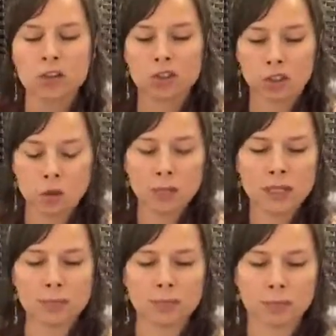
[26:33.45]
so
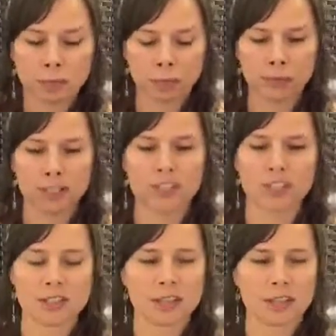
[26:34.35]
many
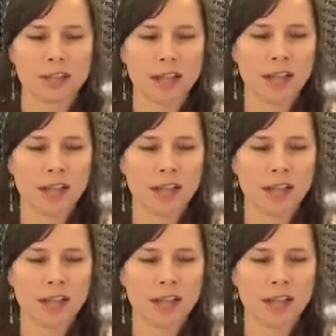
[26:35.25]
privileges.